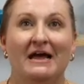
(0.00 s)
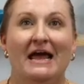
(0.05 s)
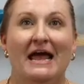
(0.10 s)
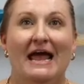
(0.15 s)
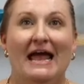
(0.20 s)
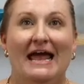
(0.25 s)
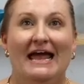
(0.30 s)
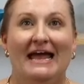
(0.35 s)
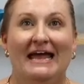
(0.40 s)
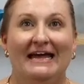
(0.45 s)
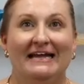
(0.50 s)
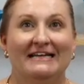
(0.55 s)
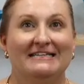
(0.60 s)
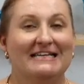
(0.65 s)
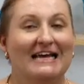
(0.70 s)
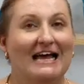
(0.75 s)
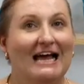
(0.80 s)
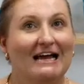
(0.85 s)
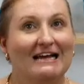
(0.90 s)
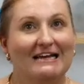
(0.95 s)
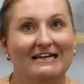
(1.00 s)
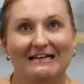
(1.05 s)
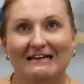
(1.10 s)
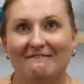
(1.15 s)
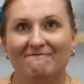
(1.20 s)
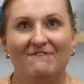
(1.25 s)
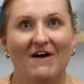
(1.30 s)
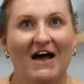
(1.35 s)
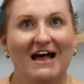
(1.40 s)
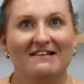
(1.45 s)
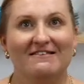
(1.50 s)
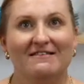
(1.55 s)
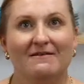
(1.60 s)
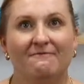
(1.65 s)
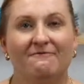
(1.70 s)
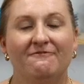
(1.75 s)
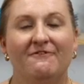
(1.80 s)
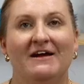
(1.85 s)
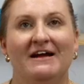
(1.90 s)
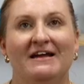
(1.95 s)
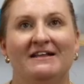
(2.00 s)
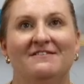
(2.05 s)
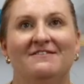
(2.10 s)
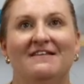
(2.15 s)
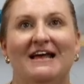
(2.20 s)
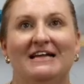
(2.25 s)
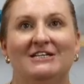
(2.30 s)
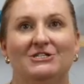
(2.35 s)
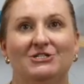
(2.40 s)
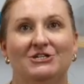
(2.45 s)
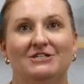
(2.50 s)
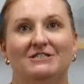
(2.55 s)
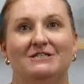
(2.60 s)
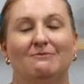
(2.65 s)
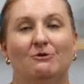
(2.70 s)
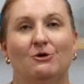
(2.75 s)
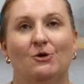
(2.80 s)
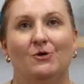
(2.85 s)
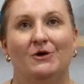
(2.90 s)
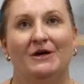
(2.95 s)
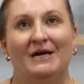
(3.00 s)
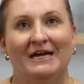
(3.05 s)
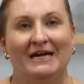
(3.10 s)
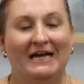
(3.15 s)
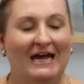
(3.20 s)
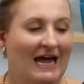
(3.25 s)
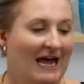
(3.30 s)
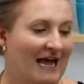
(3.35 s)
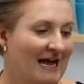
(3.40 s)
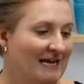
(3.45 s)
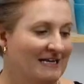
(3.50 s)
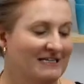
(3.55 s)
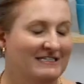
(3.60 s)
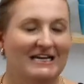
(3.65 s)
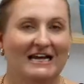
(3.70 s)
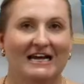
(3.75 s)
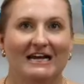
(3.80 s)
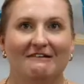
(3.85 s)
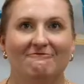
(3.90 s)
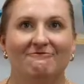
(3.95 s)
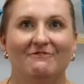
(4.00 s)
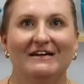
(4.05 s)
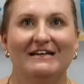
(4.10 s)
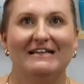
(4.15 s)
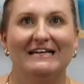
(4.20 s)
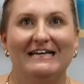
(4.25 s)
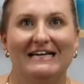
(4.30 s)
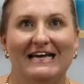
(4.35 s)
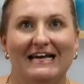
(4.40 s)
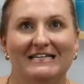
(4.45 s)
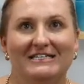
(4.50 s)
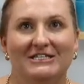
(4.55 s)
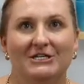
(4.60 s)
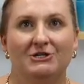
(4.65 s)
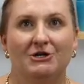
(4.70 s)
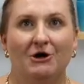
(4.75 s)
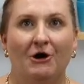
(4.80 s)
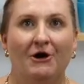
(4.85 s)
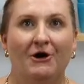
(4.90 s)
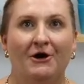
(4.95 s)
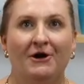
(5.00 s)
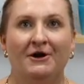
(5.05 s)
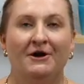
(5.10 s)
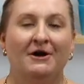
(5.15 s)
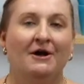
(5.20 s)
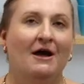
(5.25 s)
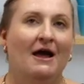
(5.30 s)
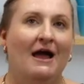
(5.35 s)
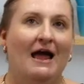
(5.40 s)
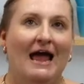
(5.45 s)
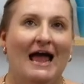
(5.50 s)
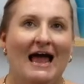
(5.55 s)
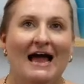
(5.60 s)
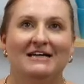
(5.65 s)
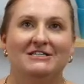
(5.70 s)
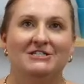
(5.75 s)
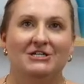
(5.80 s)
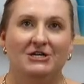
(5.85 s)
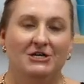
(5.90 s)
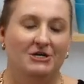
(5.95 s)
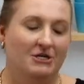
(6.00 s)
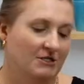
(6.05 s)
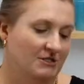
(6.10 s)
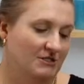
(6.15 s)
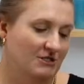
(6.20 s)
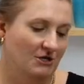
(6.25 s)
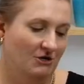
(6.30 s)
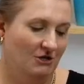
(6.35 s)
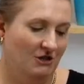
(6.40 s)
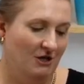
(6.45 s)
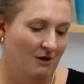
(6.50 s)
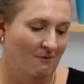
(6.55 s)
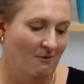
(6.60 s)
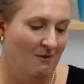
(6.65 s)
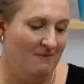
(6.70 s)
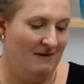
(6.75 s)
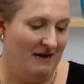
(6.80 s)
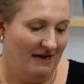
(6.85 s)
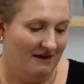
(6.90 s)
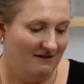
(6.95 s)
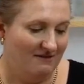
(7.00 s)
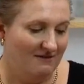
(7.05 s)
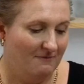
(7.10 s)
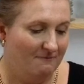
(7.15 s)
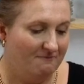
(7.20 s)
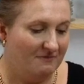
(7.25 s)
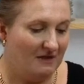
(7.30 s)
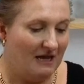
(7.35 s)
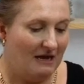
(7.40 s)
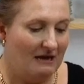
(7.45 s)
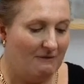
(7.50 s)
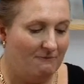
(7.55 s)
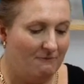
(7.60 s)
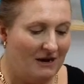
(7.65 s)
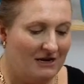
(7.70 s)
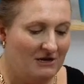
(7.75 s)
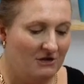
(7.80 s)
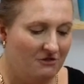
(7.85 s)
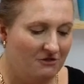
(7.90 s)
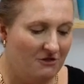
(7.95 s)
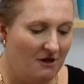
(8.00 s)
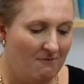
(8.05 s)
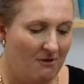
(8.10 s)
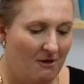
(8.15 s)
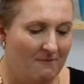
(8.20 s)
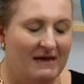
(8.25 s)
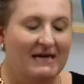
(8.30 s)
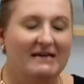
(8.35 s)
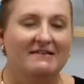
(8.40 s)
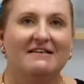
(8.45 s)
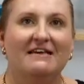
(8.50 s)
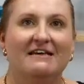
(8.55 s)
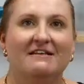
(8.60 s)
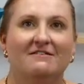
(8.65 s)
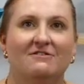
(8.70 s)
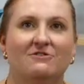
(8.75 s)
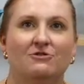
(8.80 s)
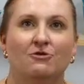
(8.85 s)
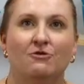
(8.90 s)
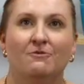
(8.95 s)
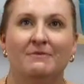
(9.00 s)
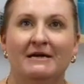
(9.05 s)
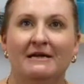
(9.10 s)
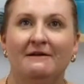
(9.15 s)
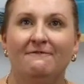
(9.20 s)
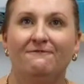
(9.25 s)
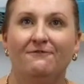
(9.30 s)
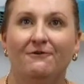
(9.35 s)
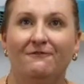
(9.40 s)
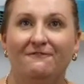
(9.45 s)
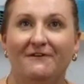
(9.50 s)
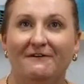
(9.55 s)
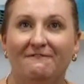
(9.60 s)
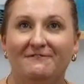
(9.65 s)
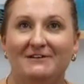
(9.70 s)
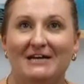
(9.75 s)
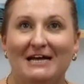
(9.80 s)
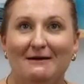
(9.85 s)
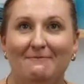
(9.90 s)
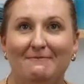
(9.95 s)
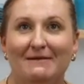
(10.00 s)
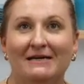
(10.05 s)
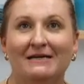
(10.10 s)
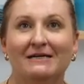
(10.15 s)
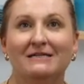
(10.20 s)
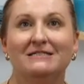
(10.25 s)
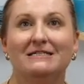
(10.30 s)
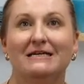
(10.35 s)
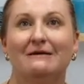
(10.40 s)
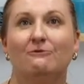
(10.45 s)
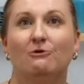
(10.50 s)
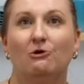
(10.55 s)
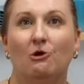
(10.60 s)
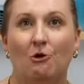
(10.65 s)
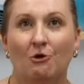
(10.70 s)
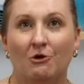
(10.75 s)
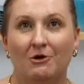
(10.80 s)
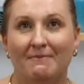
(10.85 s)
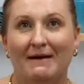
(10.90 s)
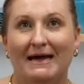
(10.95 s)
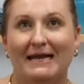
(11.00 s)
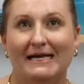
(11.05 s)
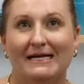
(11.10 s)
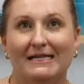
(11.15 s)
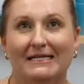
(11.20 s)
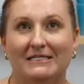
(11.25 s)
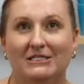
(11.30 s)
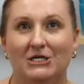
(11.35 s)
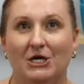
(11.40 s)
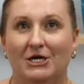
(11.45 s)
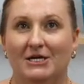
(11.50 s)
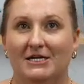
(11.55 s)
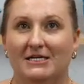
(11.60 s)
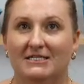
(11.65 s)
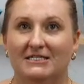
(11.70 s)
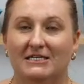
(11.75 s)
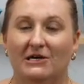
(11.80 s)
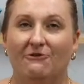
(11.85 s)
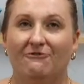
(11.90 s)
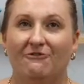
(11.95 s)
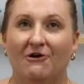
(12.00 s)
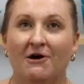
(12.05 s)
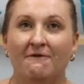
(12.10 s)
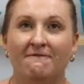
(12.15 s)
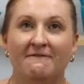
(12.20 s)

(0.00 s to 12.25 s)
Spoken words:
and invite some friends and do some cooking and really get to know how to use your Thermomix. When your Thermomix is dormant for 15 minutes, it will automatically turn itself off.